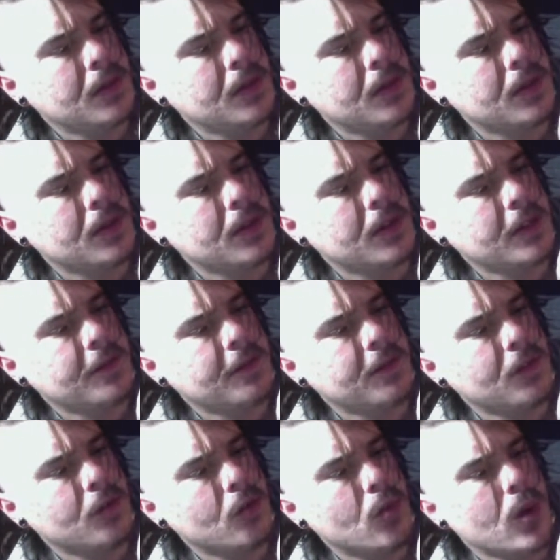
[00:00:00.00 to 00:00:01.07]

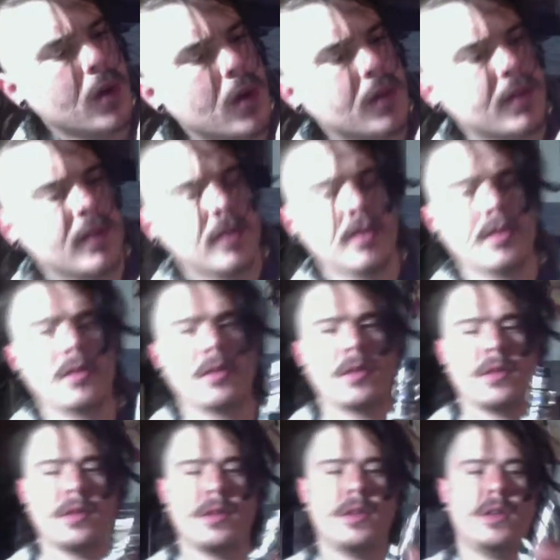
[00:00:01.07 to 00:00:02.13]
34 watts.
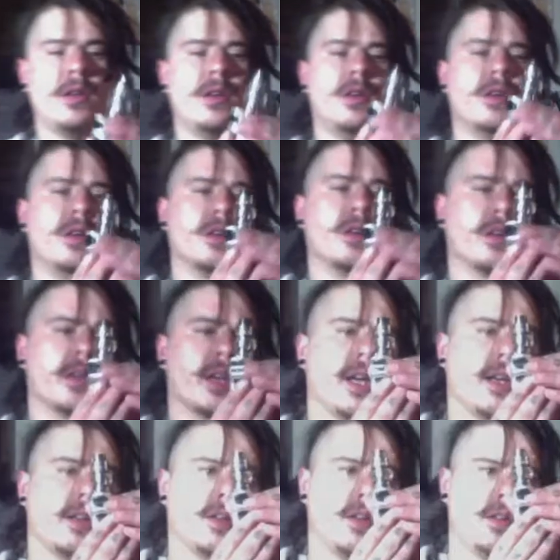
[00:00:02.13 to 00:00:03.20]
Okay,
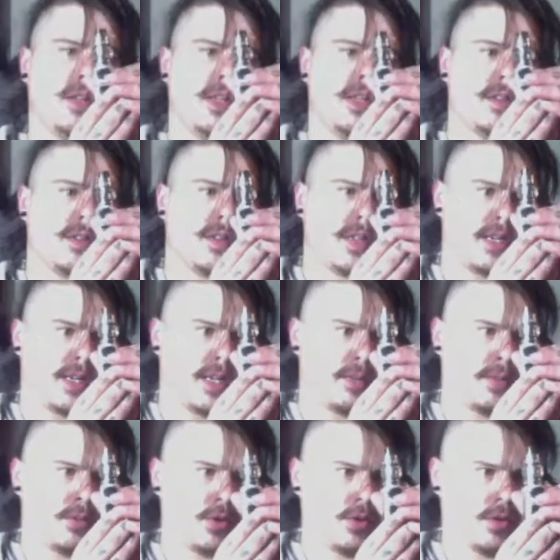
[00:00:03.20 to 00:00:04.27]
I don't think it's leaking
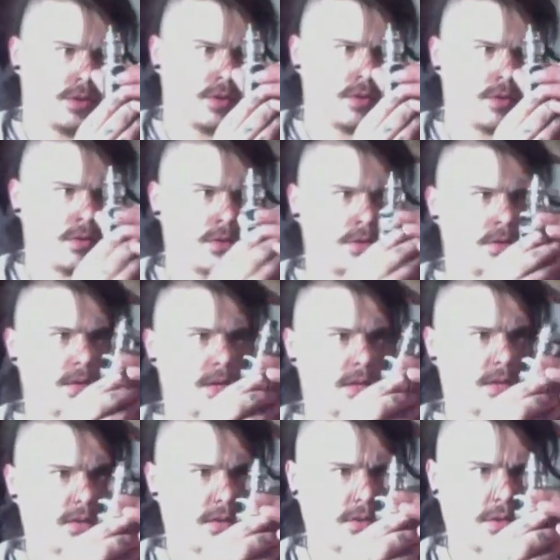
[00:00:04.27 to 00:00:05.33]
anymore.
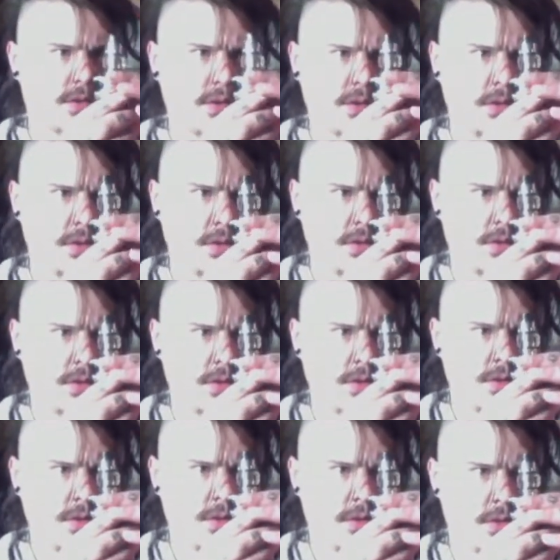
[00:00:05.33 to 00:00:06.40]
That's good.
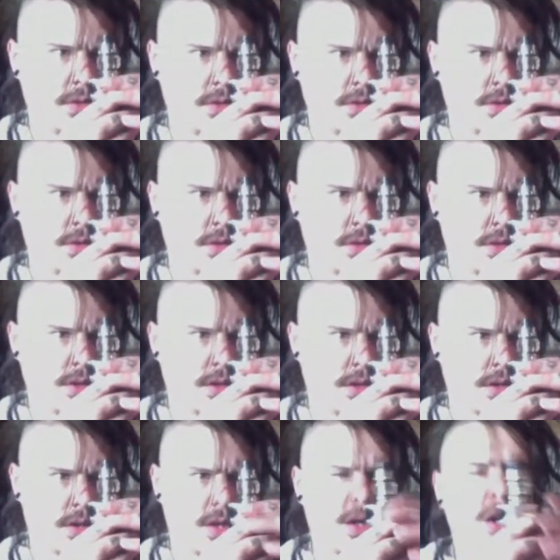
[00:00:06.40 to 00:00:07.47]
I
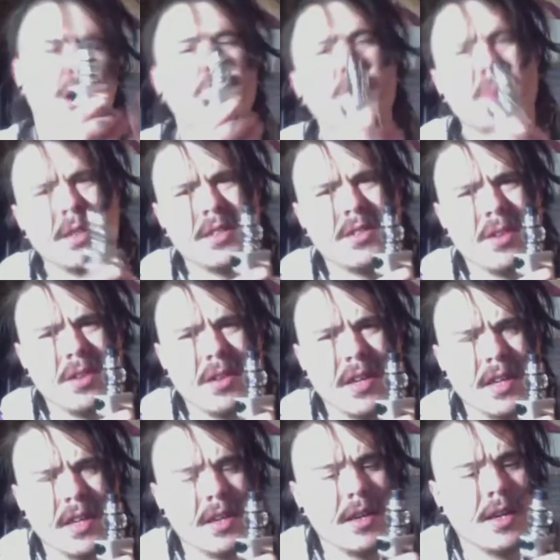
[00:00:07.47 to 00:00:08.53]
hope it's not
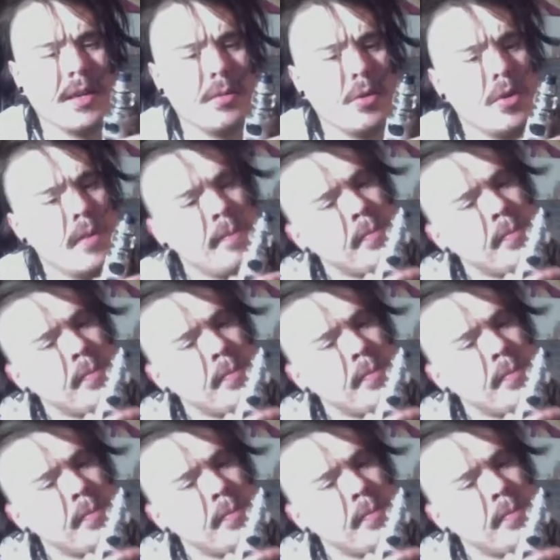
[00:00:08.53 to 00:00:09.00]
leaking anymore.